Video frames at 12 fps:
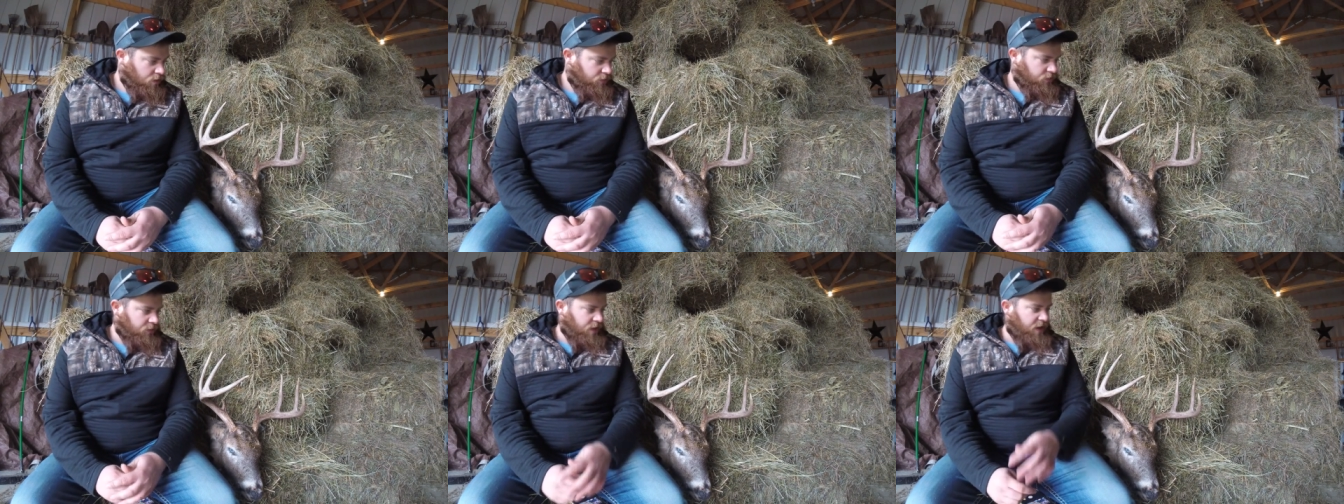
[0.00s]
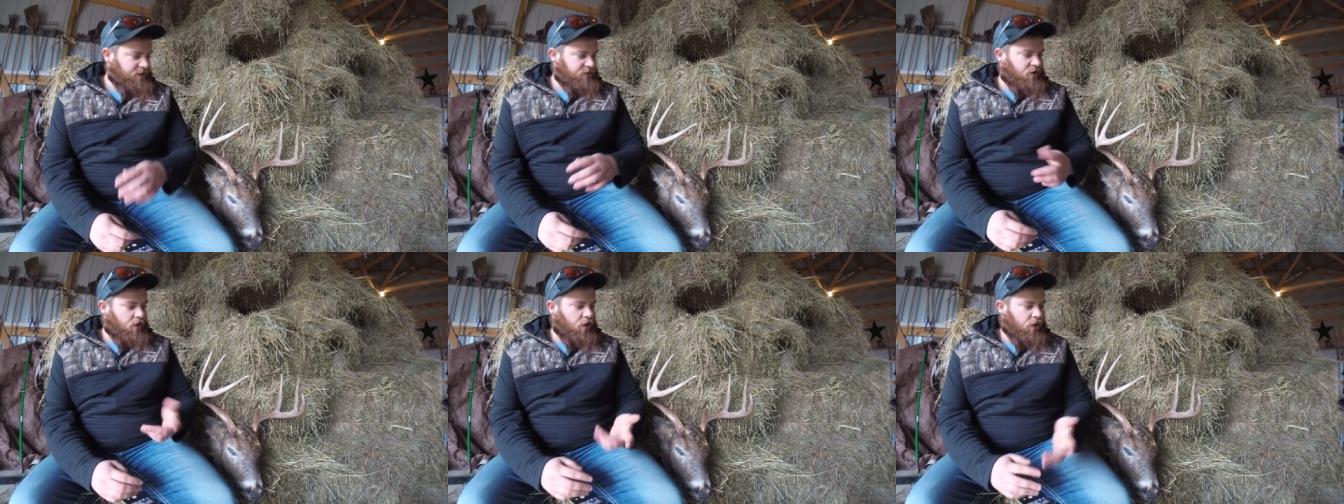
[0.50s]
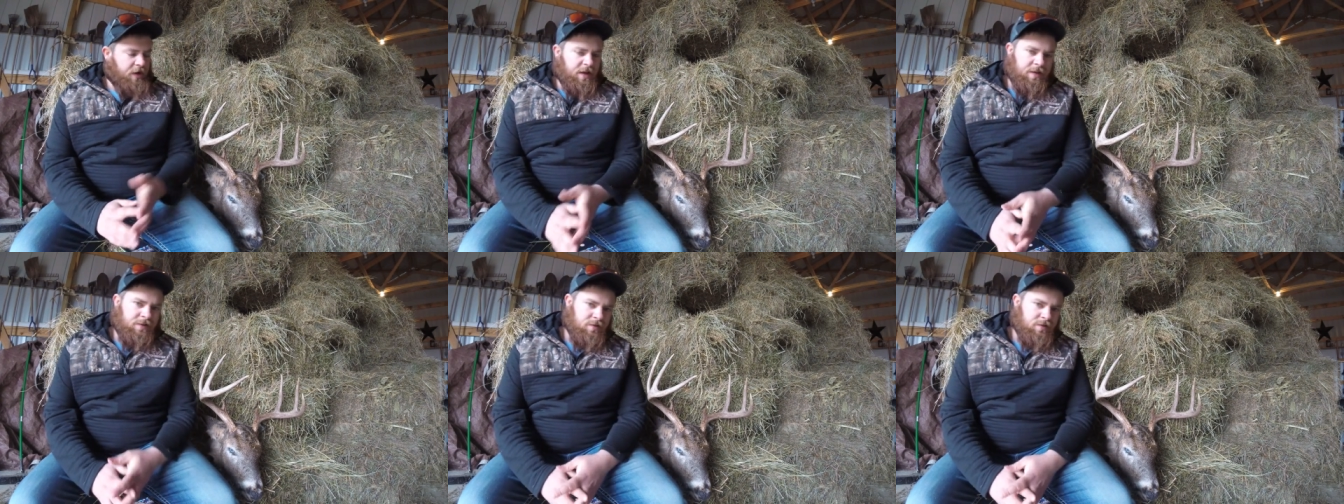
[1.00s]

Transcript: It's a nice tall eight.